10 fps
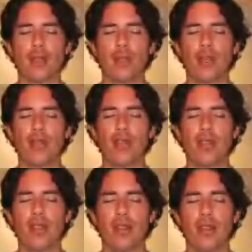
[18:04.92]
Breathe
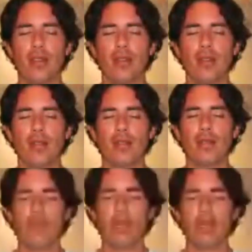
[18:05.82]
in
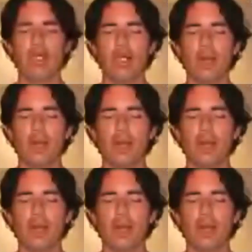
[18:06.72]
very deep.